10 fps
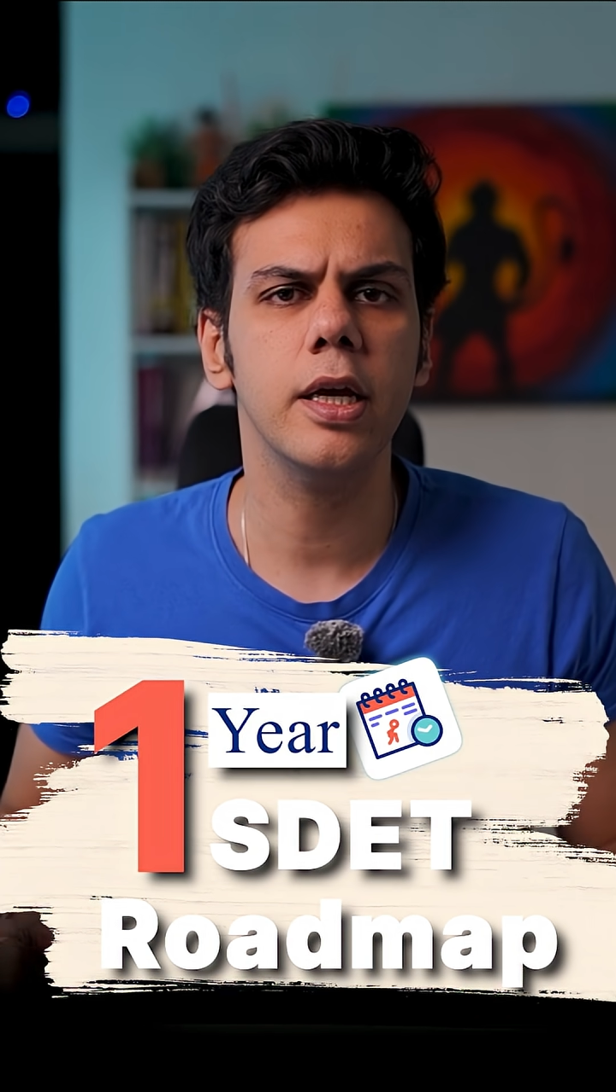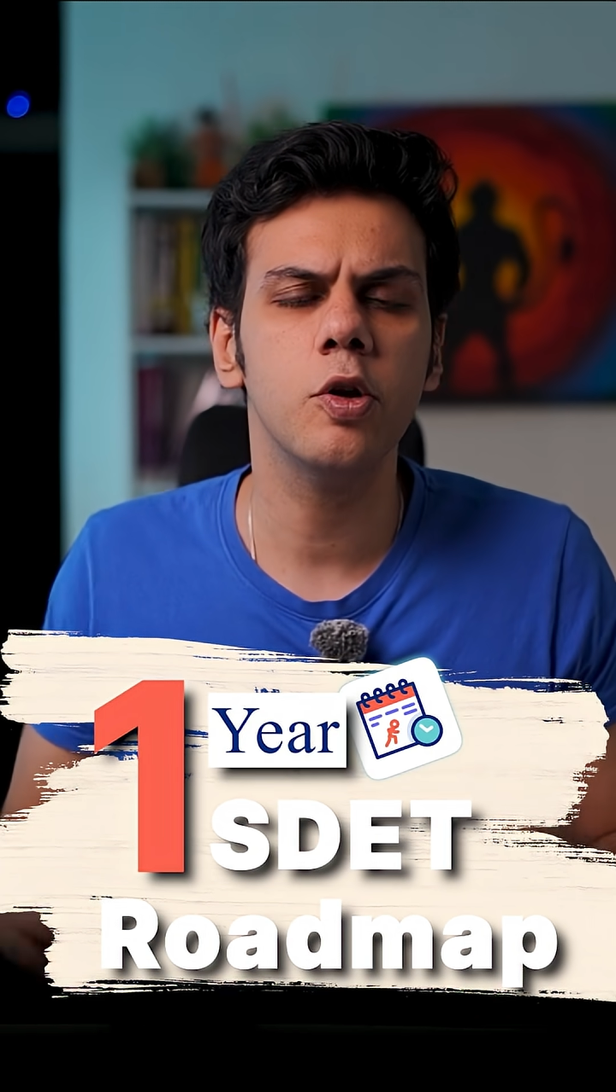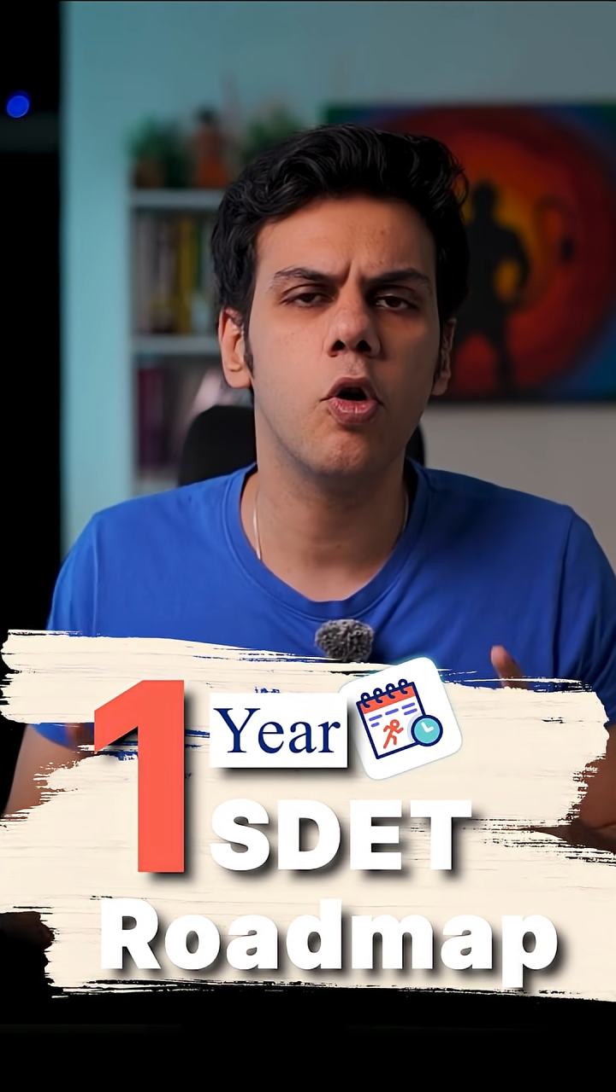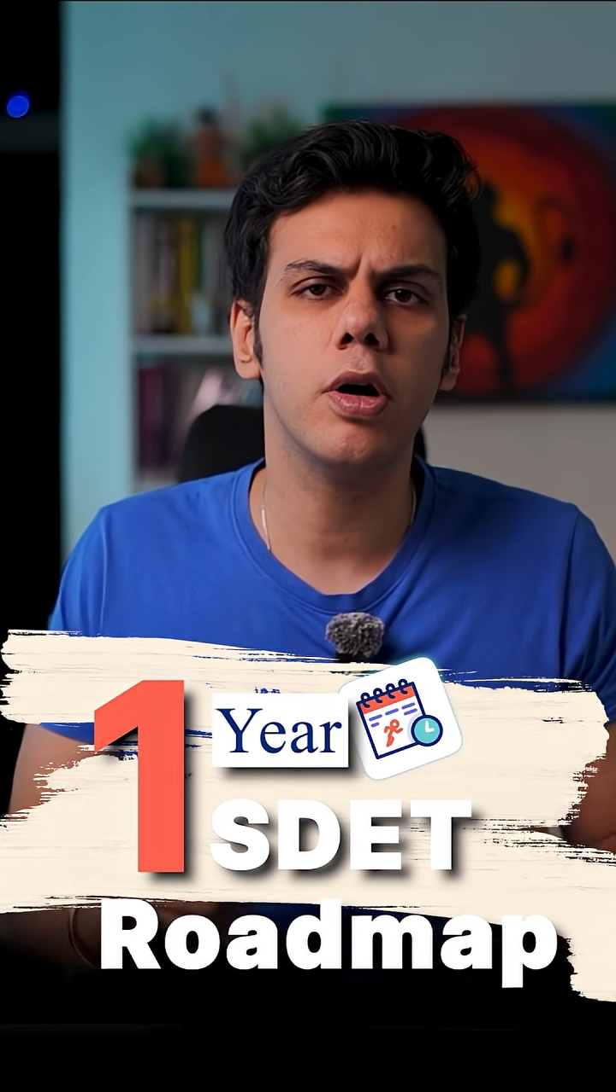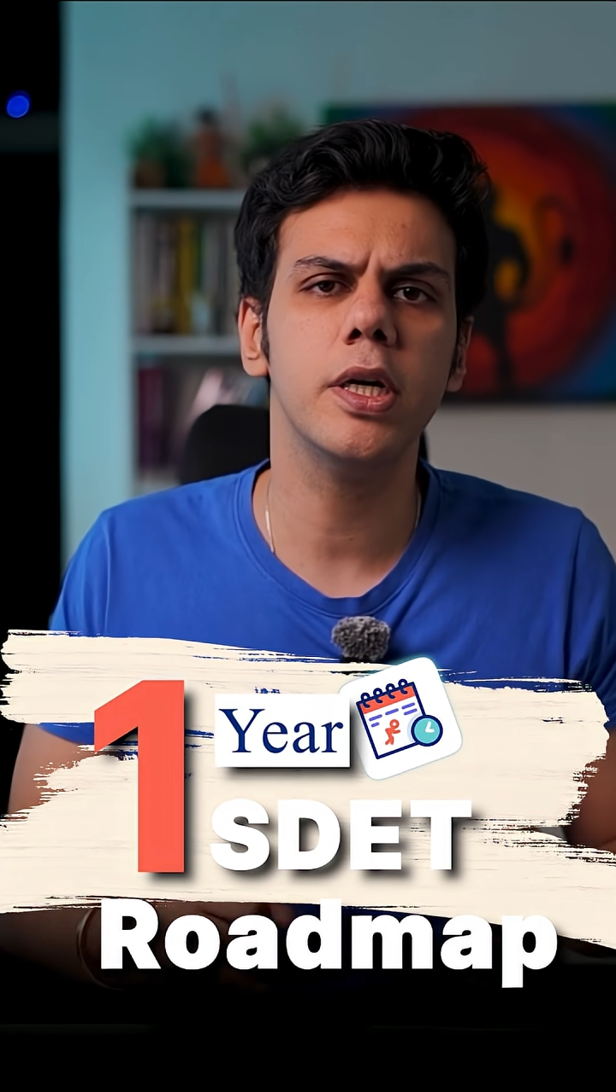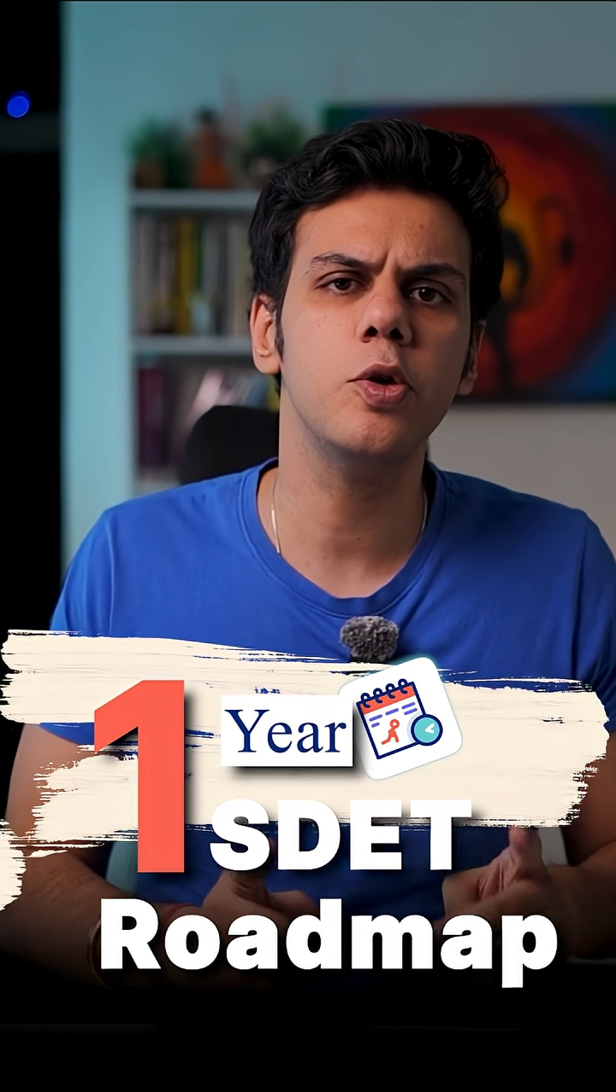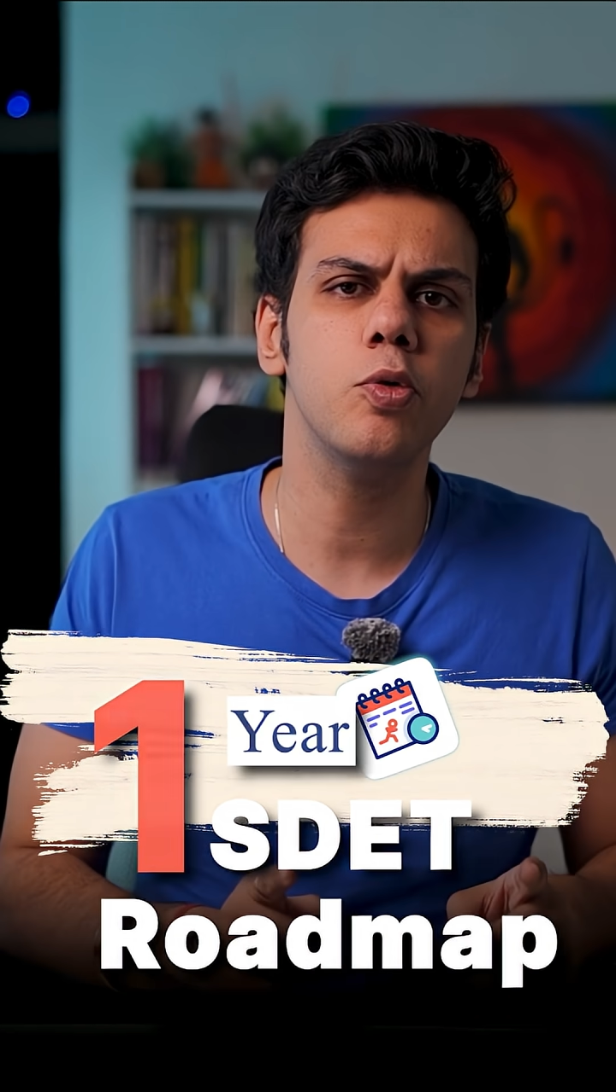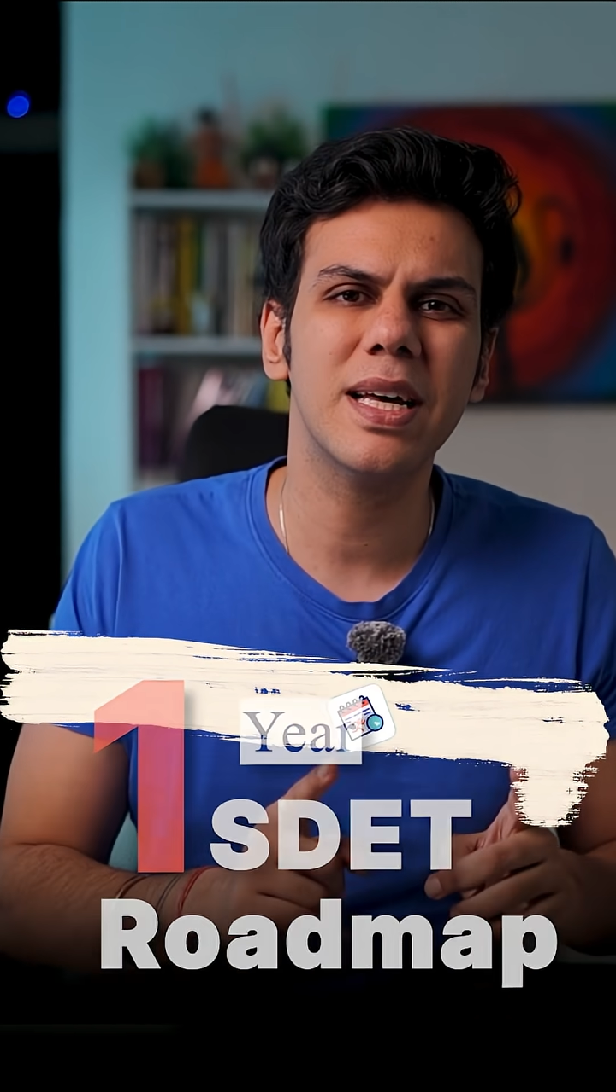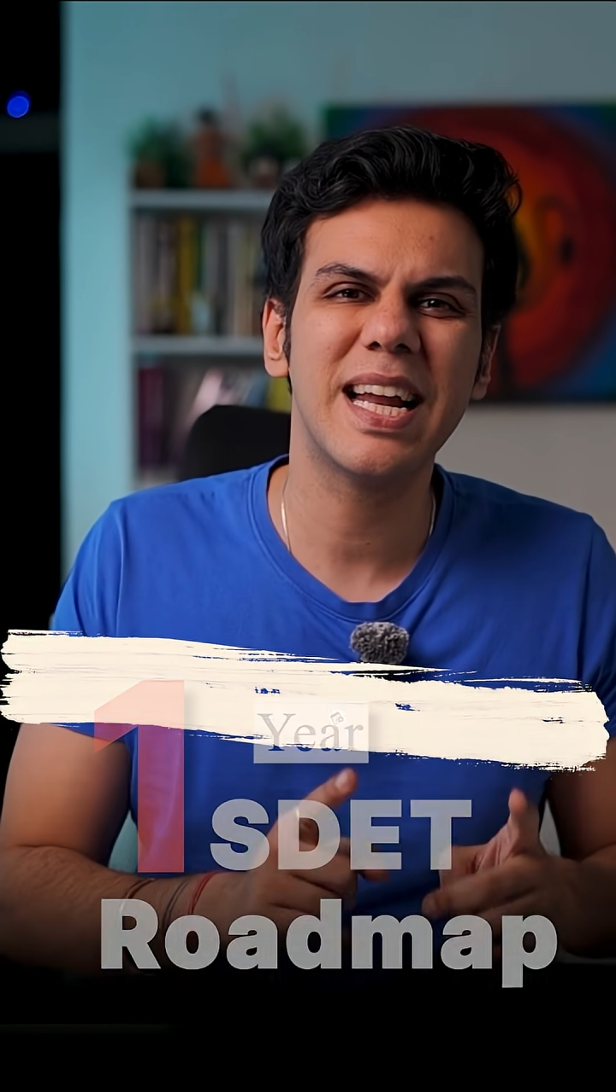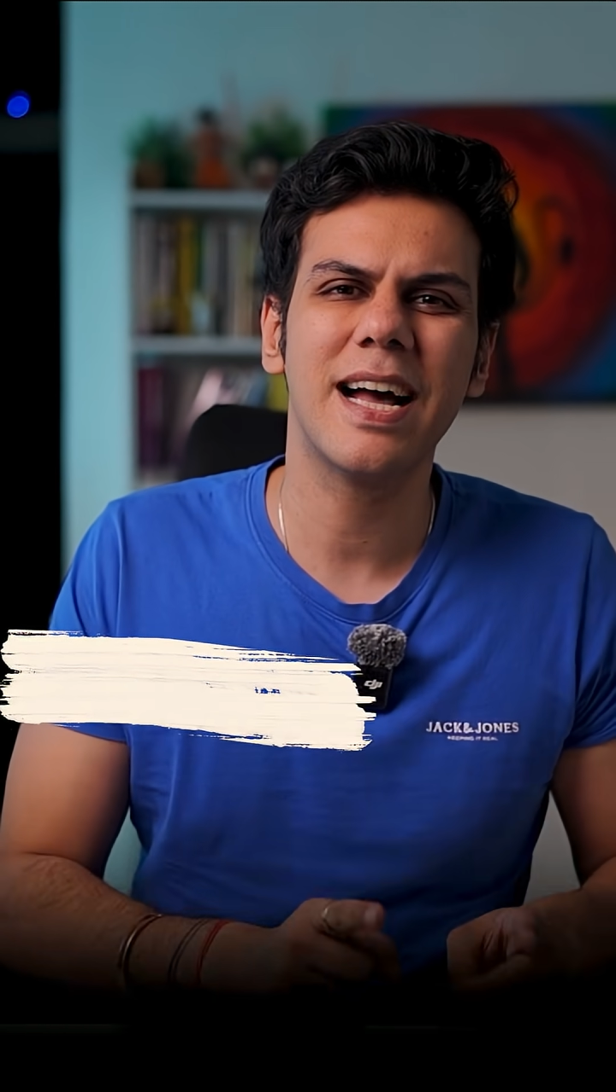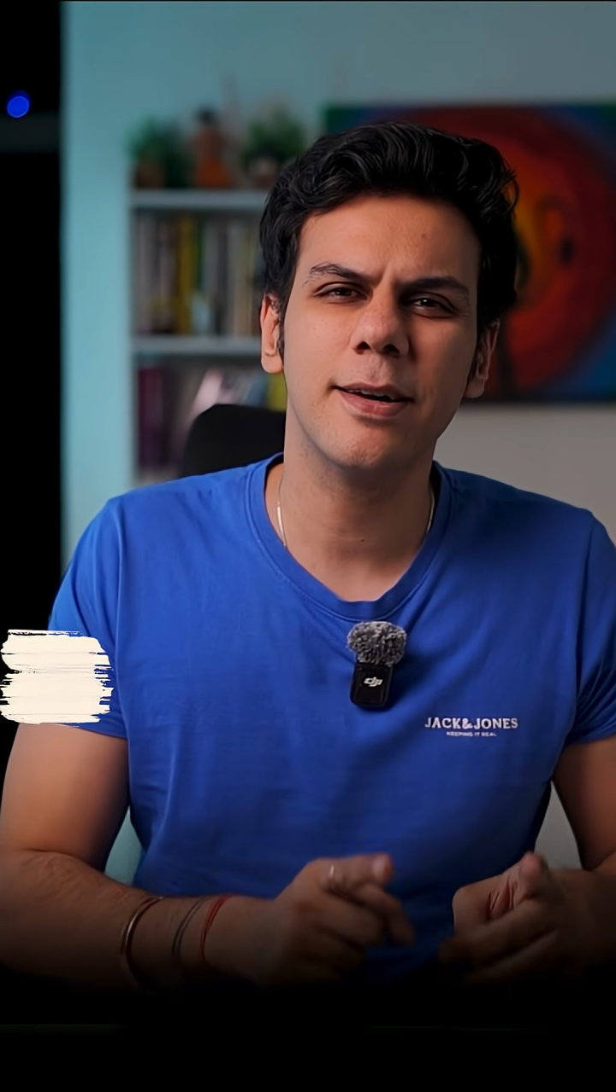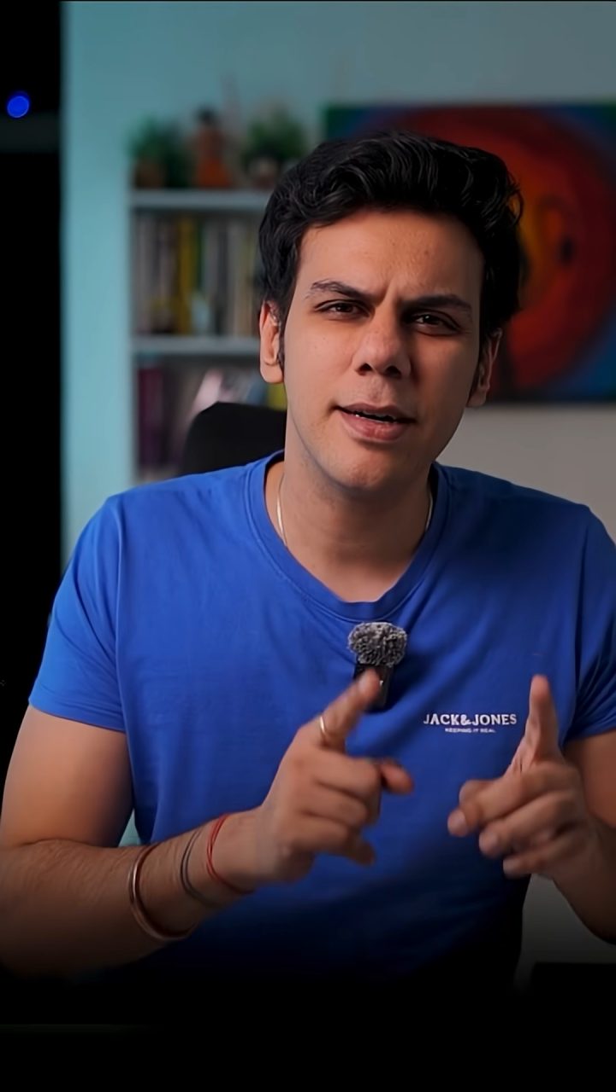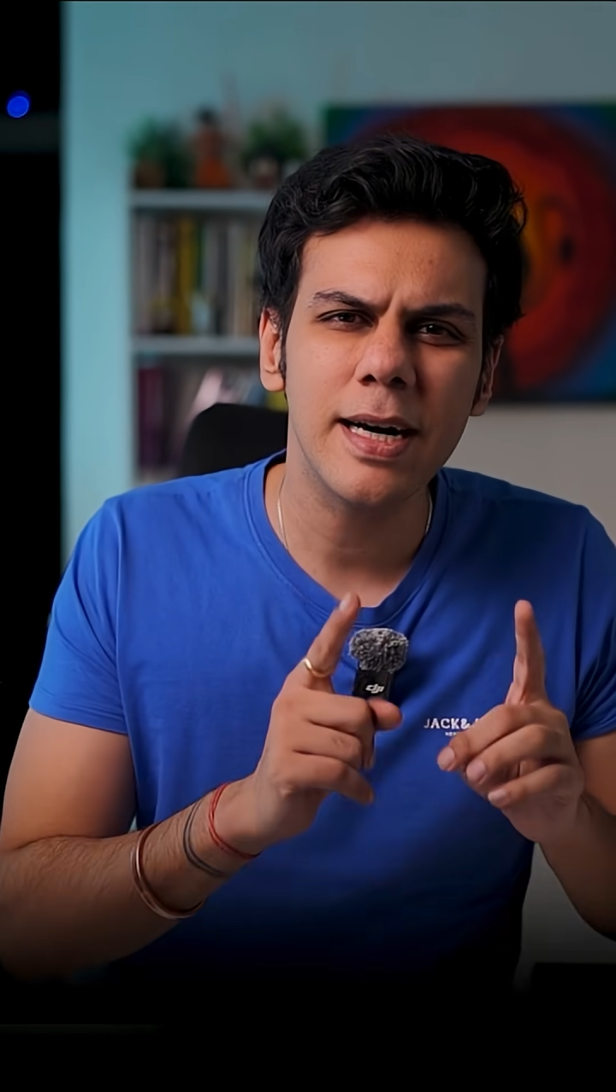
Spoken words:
in order to crack a